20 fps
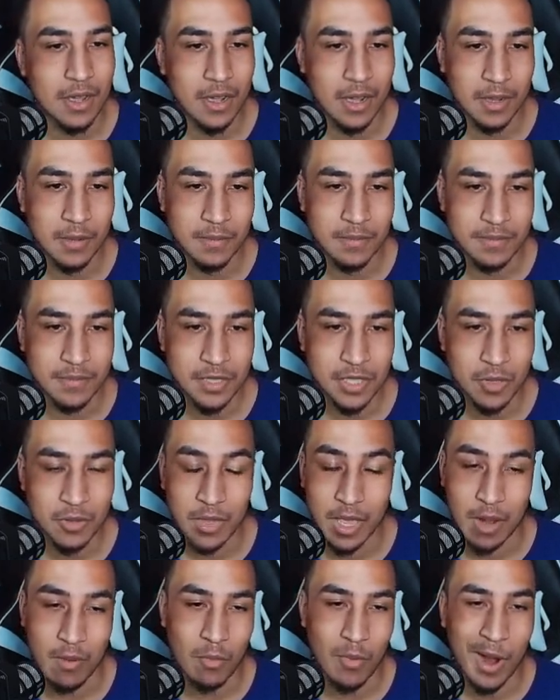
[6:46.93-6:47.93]
So yeah,
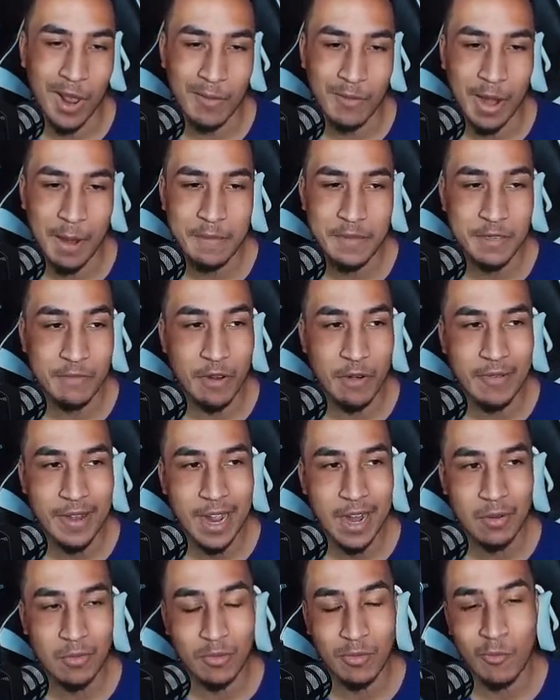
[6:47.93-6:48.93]
if you ever got to
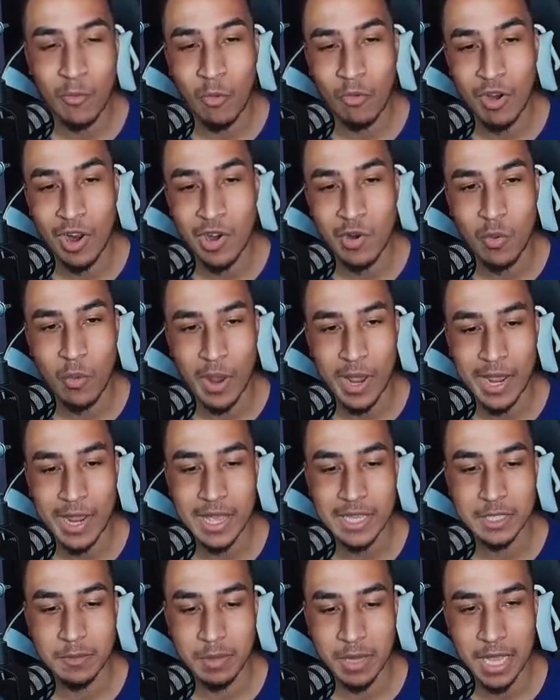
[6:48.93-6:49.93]
run away as a
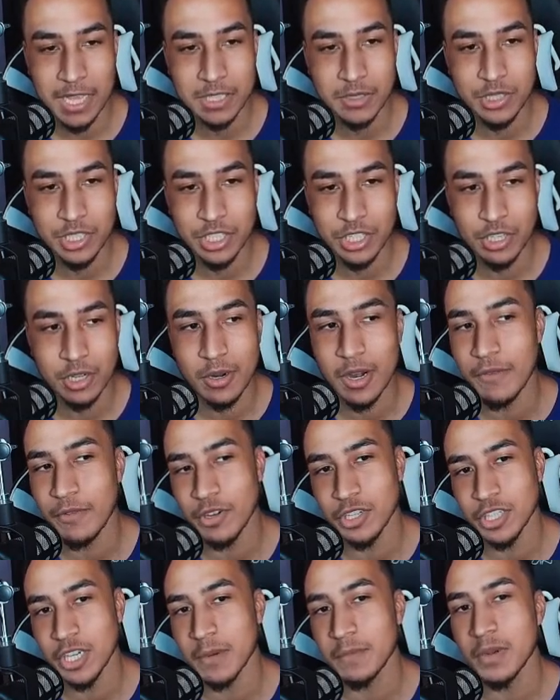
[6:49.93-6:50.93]
Blastoise and you don't have your inject
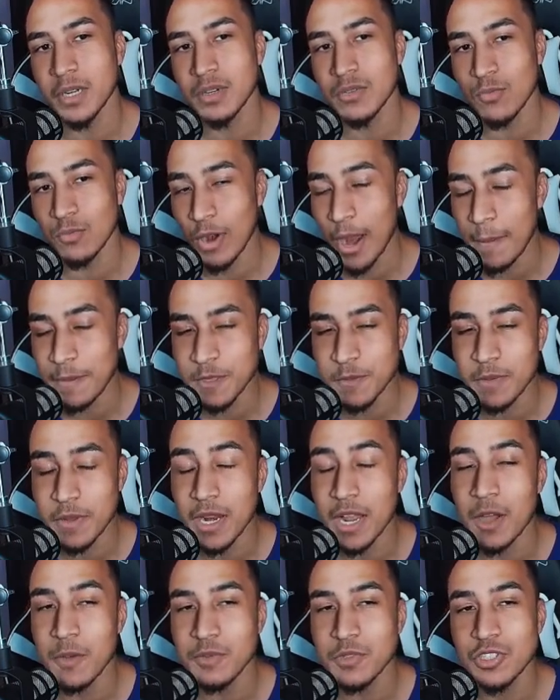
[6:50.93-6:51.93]
button, Rapid Spin helps
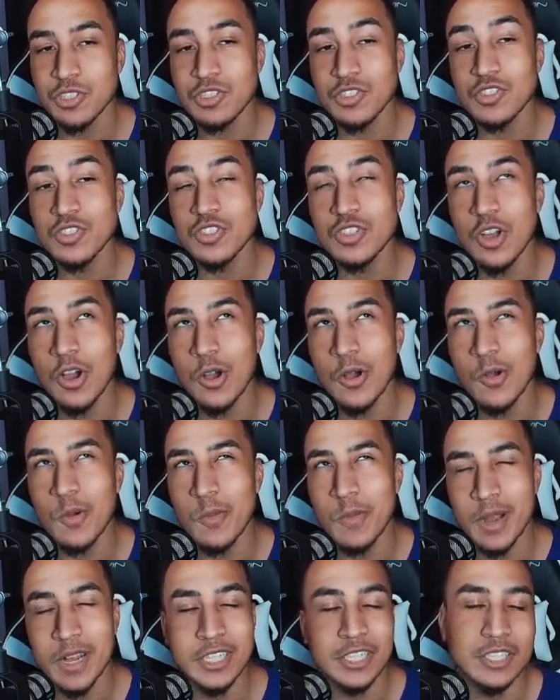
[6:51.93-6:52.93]
so
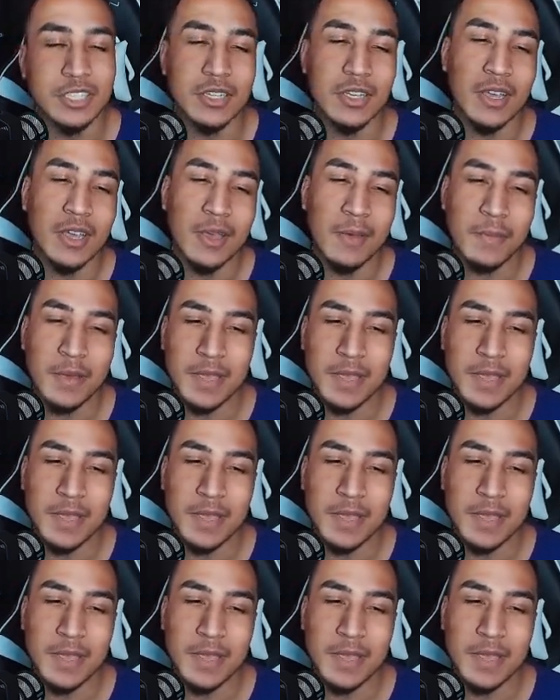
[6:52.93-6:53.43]
much because